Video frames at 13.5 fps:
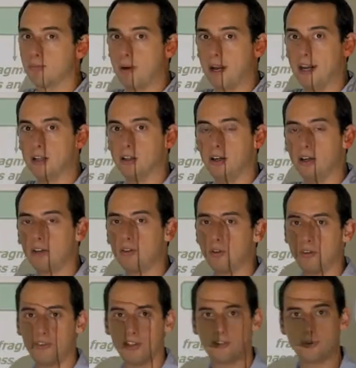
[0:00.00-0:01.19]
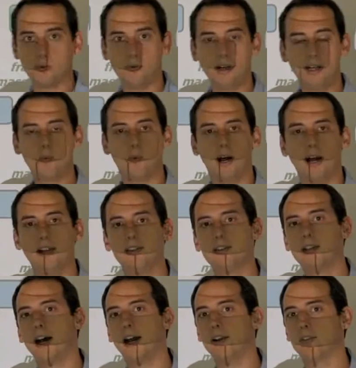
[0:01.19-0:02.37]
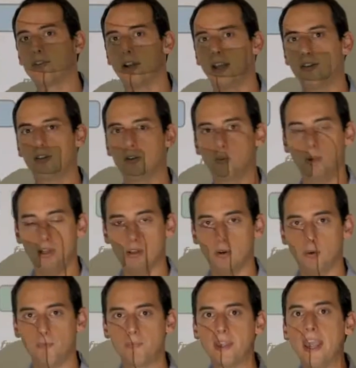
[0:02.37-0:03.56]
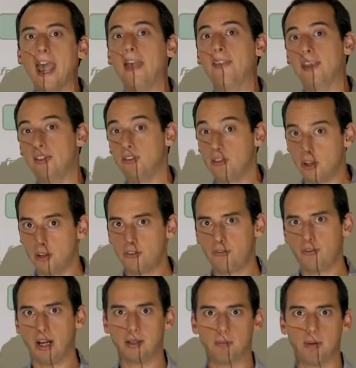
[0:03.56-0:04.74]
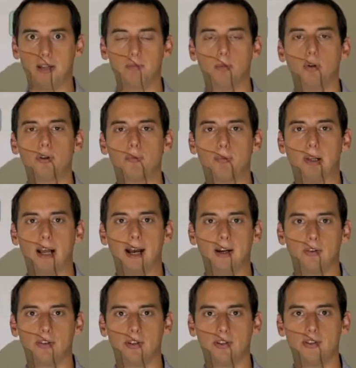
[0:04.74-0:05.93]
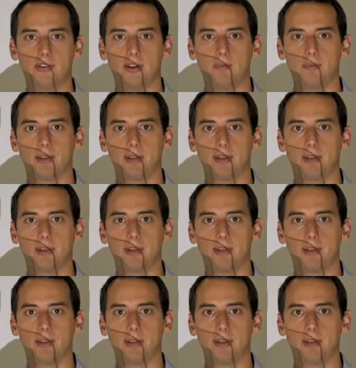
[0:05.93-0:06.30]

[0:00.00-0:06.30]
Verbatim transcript: by and large or sets a really wide ion selection window and then does fragment multiple ions at the same